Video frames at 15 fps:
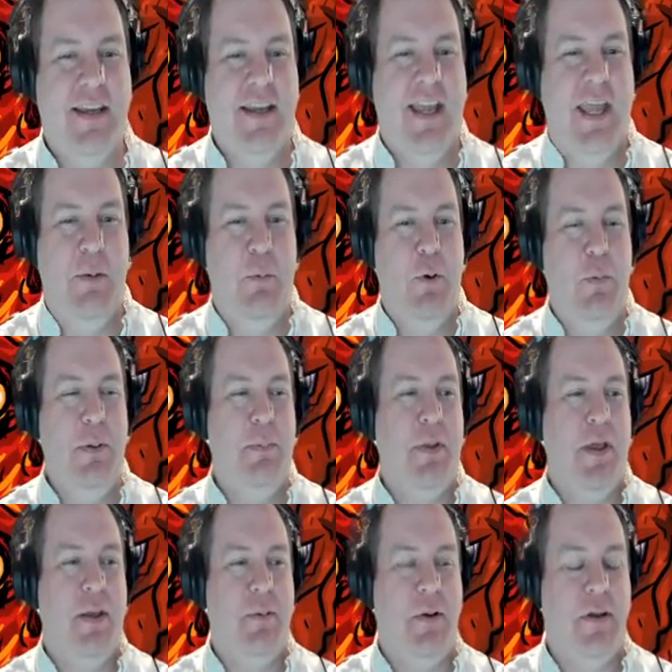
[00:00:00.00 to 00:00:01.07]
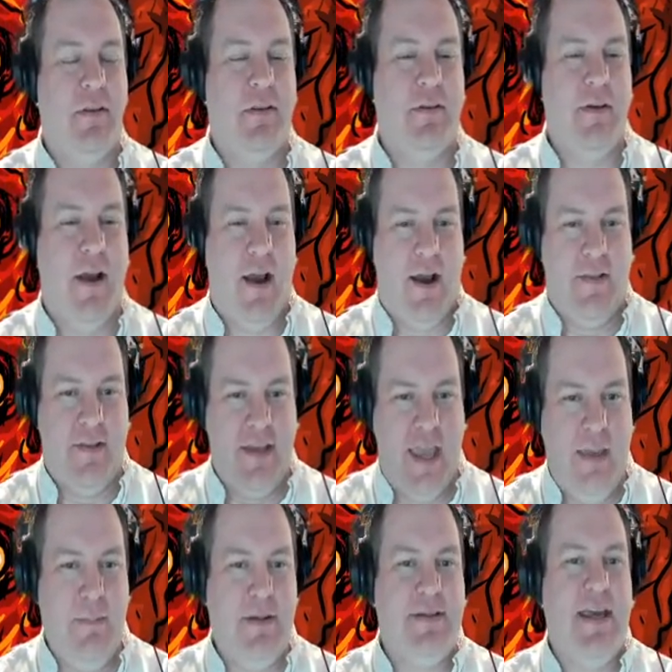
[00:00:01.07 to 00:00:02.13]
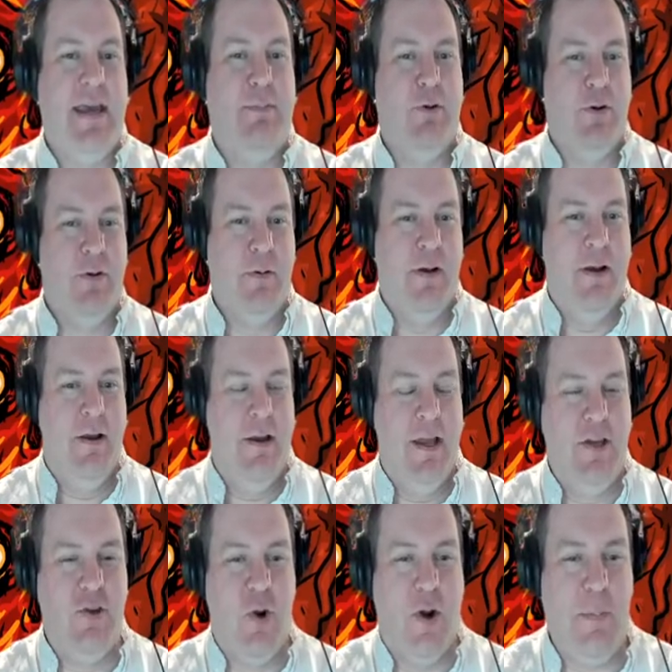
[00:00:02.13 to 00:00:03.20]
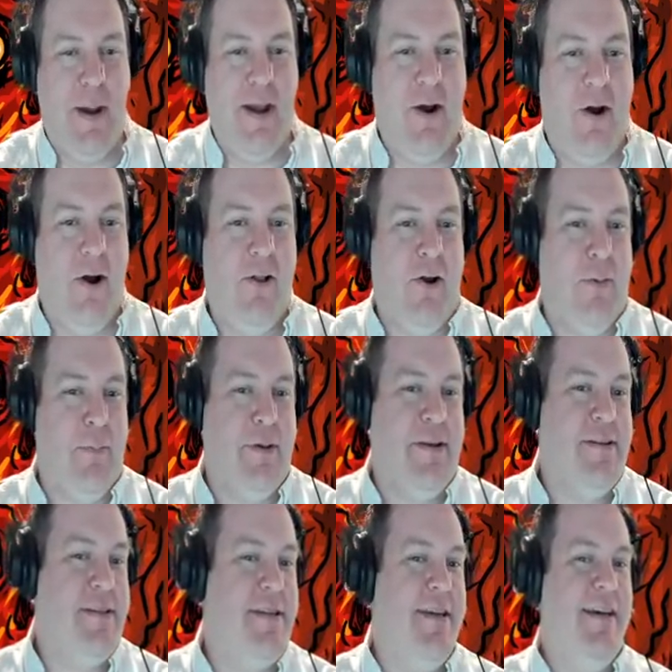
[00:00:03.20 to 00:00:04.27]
It will be played with on the gaming table, enjoyed by all armies